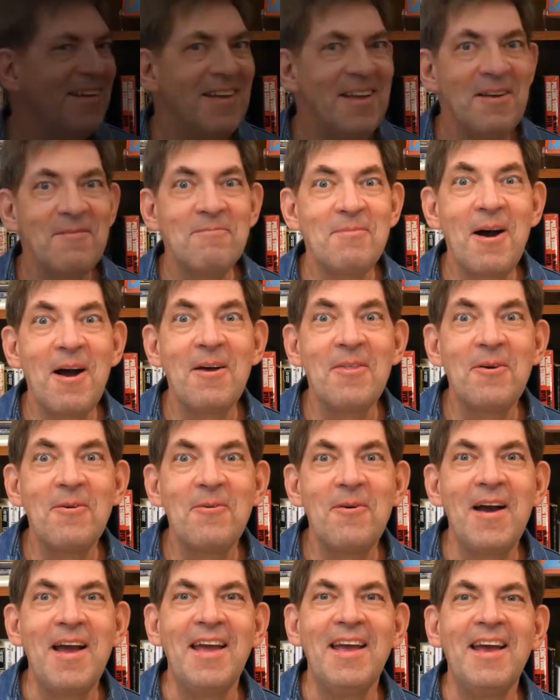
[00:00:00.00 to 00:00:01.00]
And by the
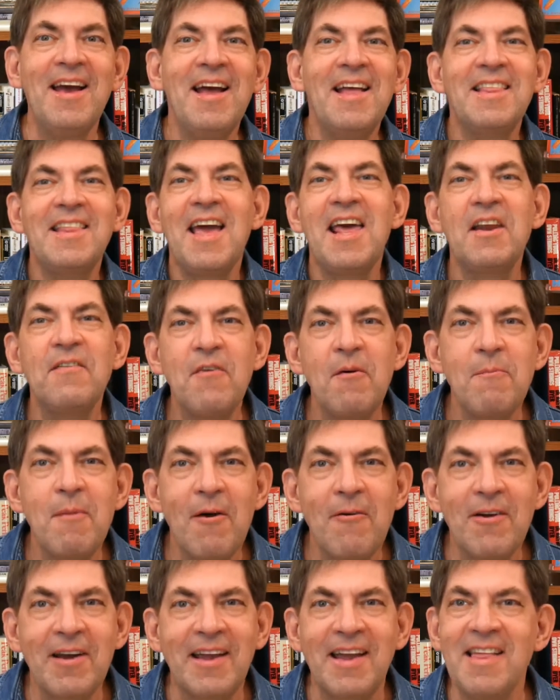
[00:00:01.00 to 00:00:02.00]
way, Native
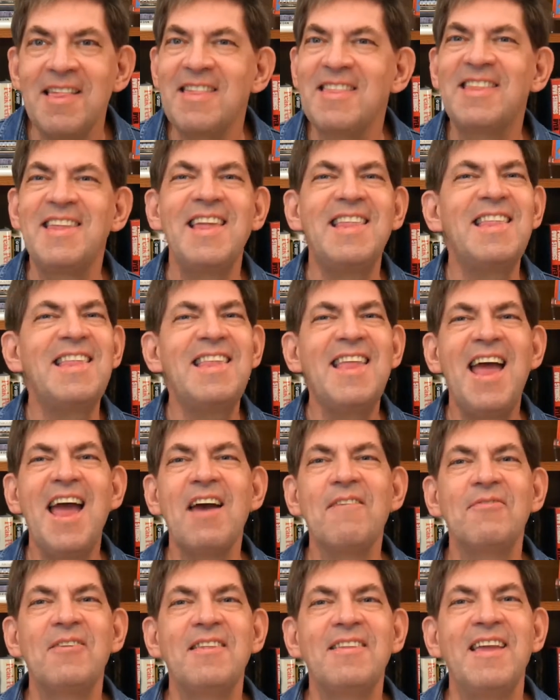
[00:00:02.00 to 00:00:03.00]
Americans didn't
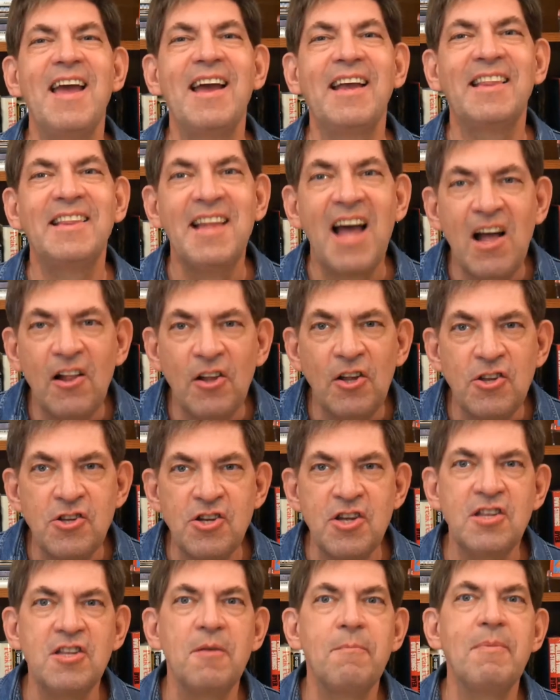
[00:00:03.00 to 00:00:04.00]
have the
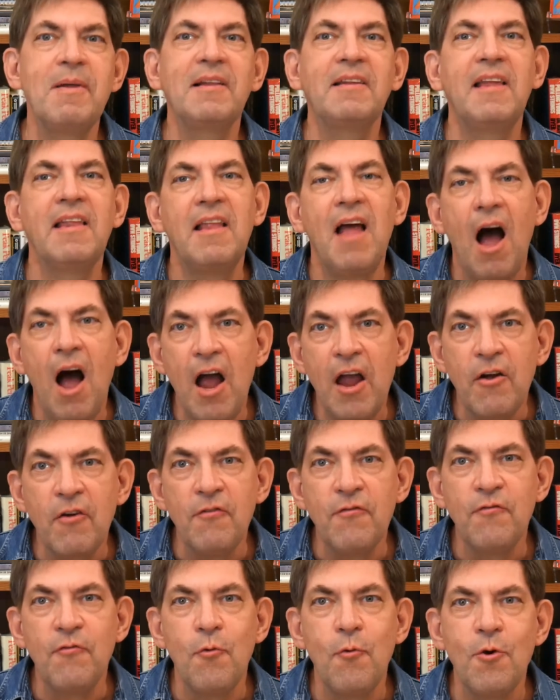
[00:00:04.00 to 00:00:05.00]
technology to build an
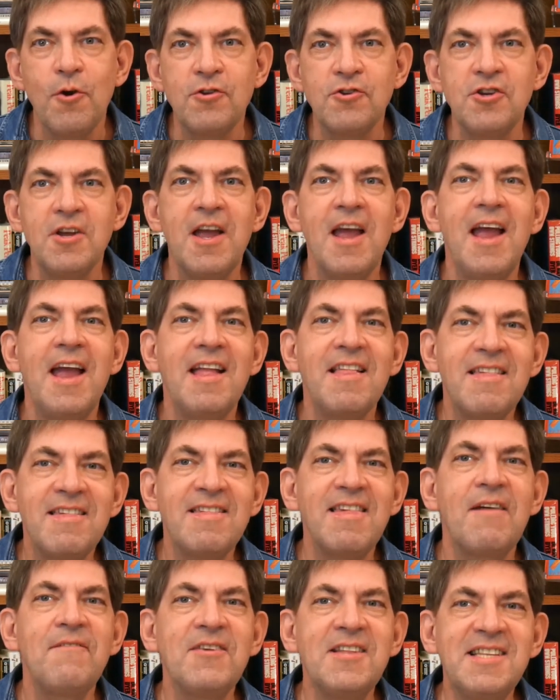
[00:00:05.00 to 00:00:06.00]
iron forge in
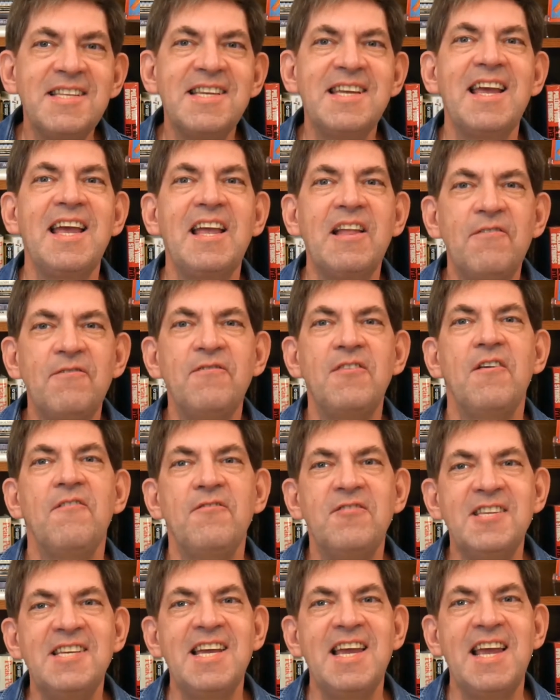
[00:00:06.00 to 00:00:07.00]

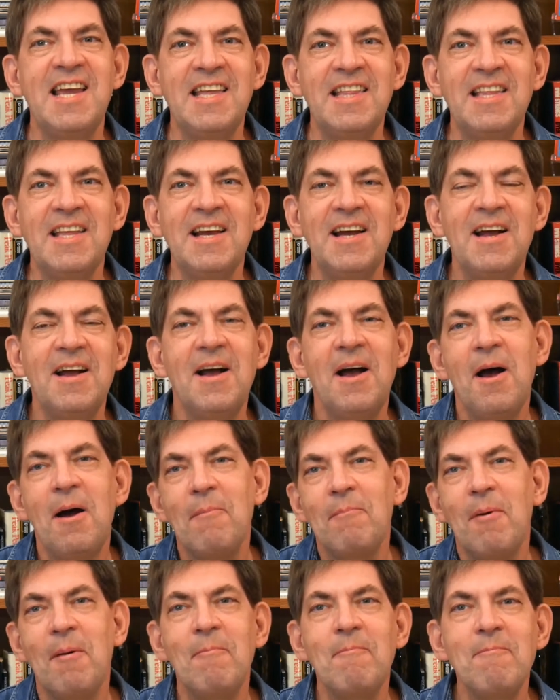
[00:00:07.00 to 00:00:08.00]
1715,
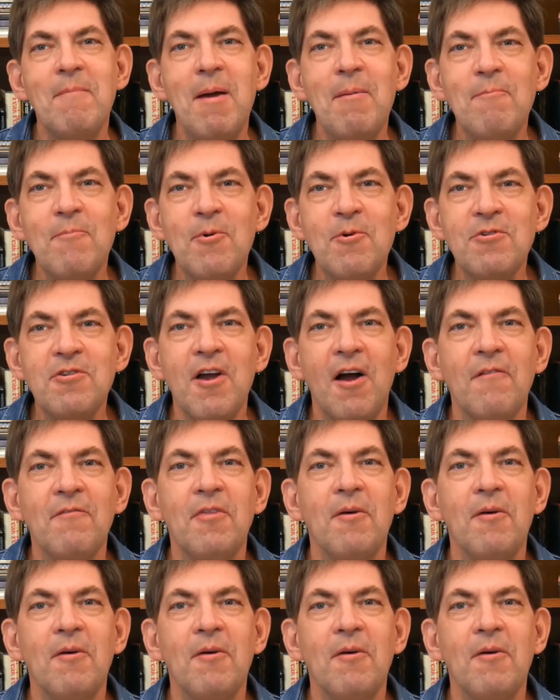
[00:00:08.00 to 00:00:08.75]
but members of